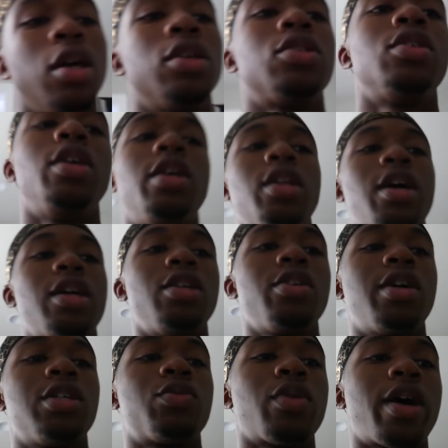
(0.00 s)
So yeah, a lot of you
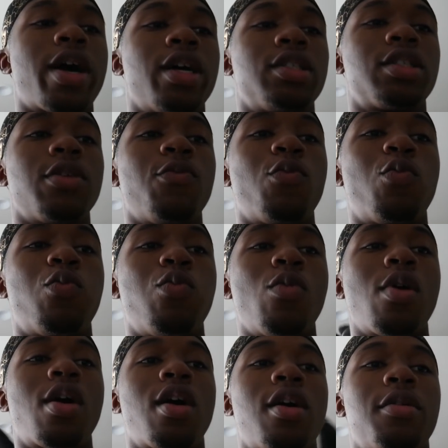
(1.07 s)
guys were asking,
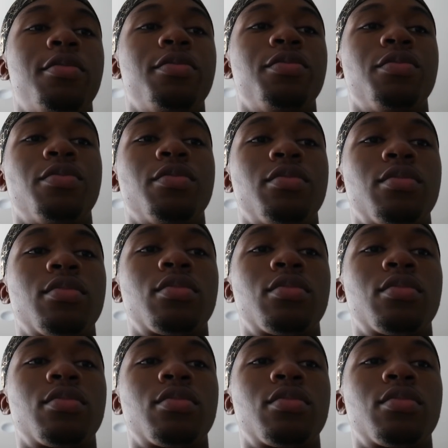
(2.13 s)
um,